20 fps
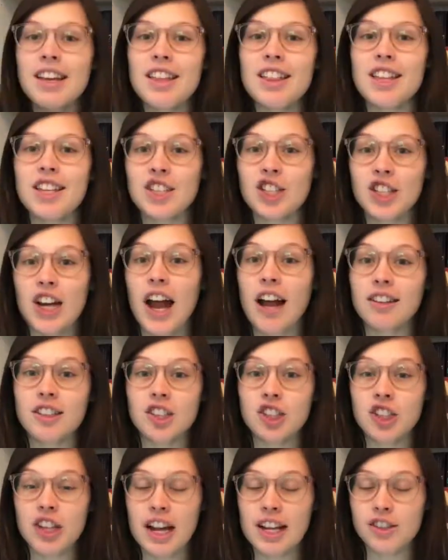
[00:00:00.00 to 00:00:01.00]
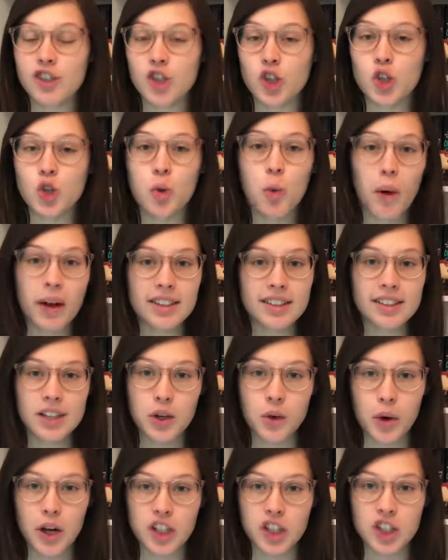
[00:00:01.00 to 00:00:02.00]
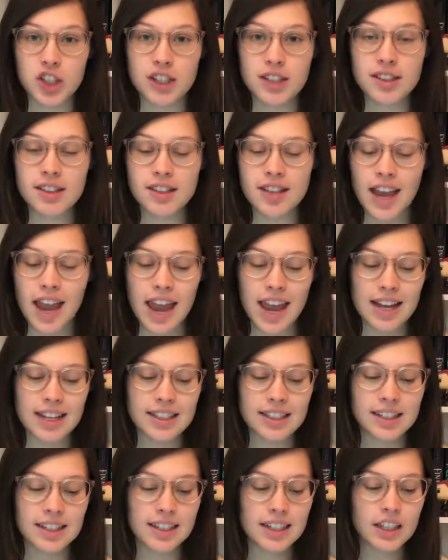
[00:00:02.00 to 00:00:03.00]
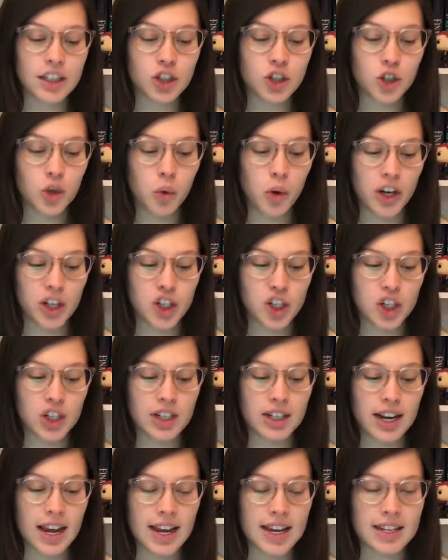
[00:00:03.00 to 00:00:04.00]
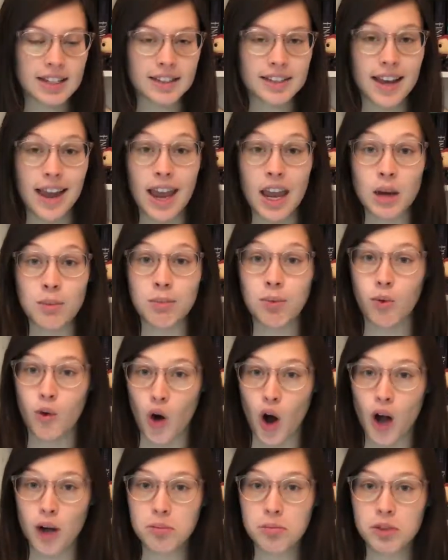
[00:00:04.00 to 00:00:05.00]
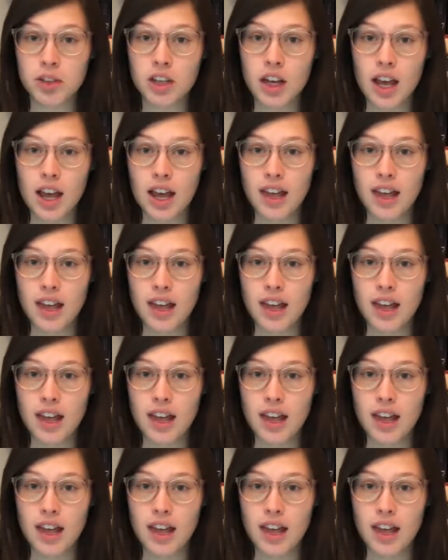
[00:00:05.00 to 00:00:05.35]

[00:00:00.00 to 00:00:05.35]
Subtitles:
This challenge has 20 questions, and each question is a prompt